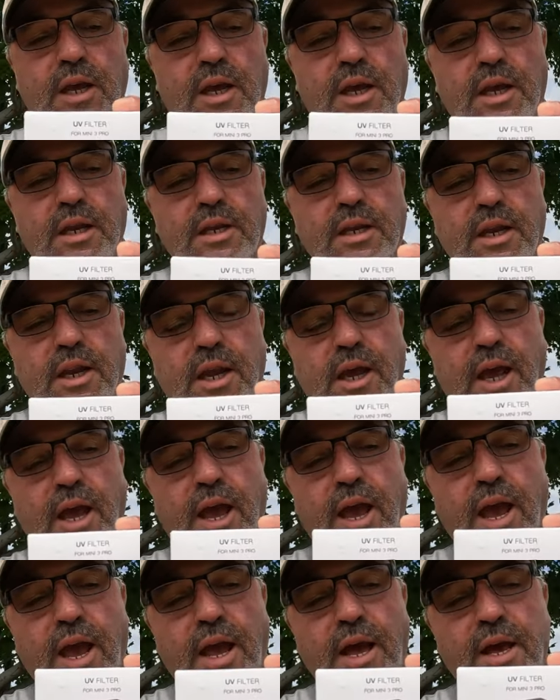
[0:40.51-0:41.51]
It
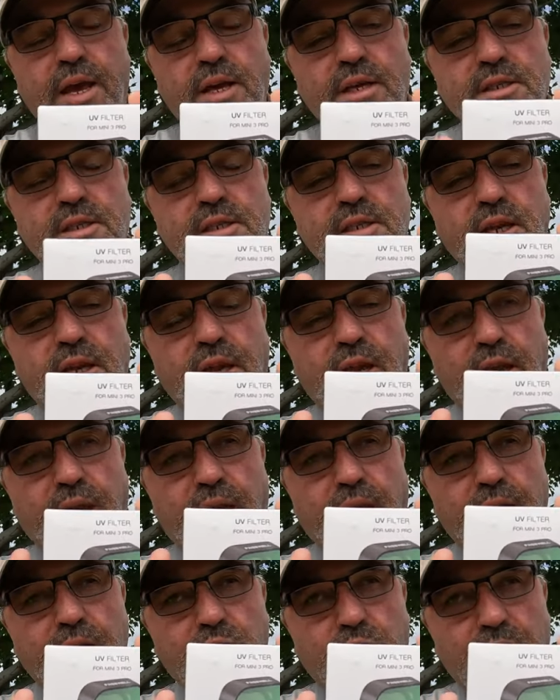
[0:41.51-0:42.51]
has
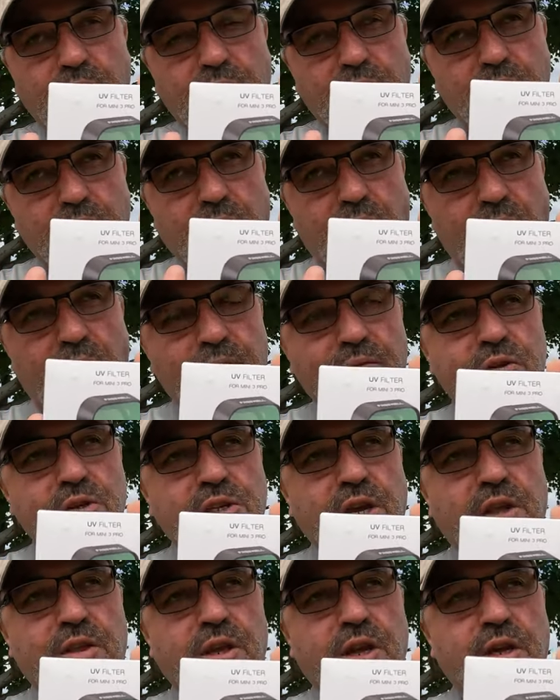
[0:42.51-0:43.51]
what it
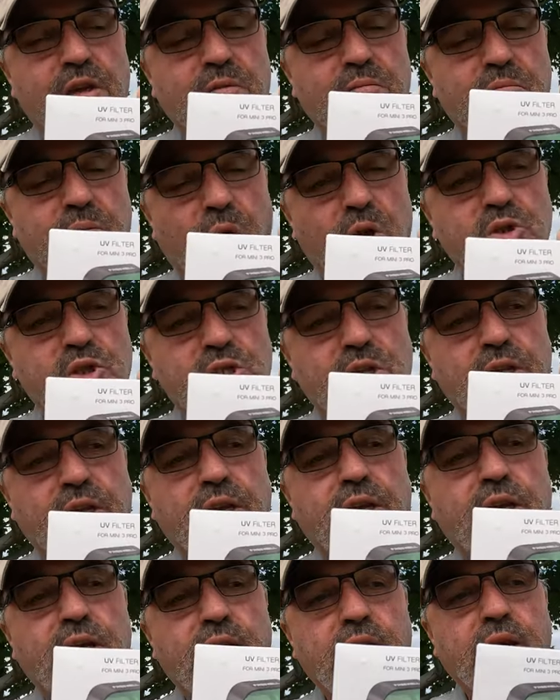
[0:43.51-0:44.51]
offers, I think,
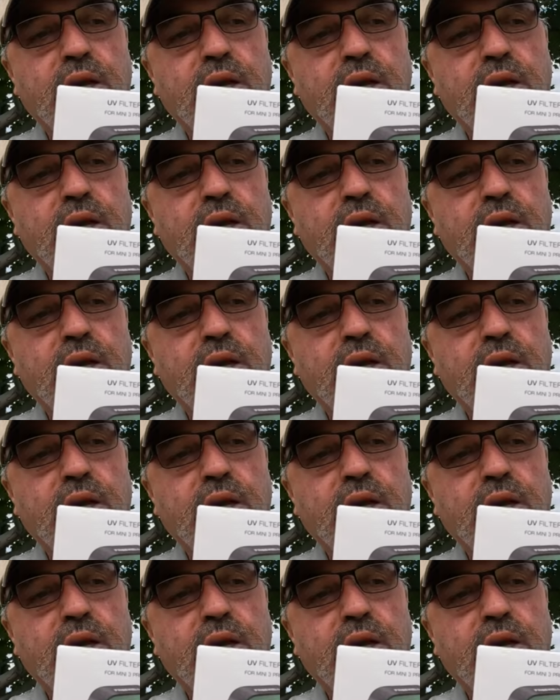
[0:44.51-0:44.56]
mostly